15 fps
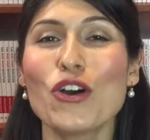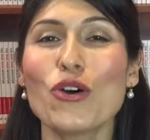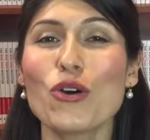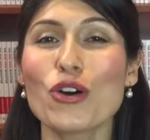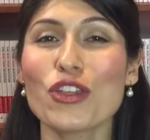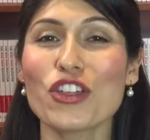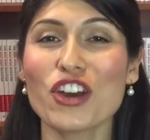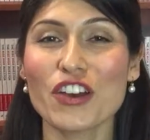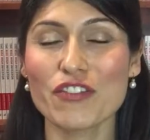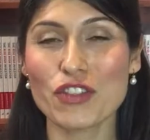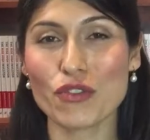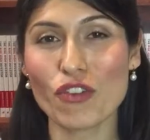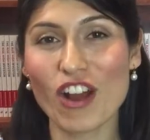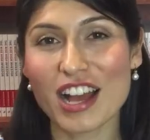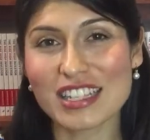author of
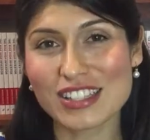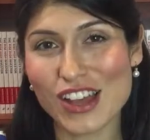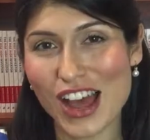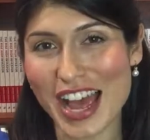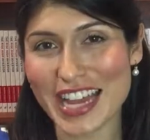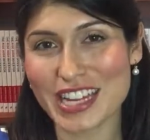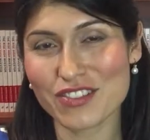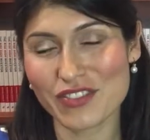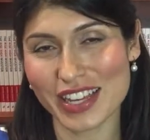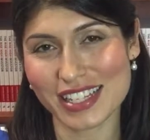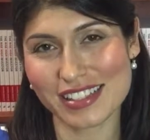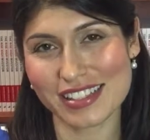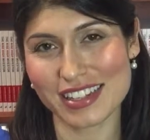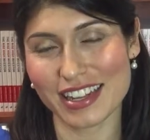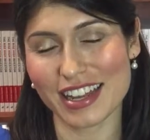The Rise High
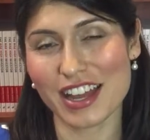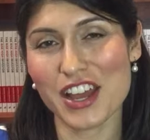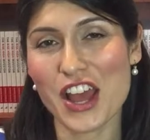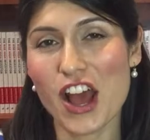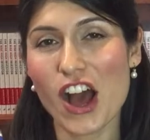Investor.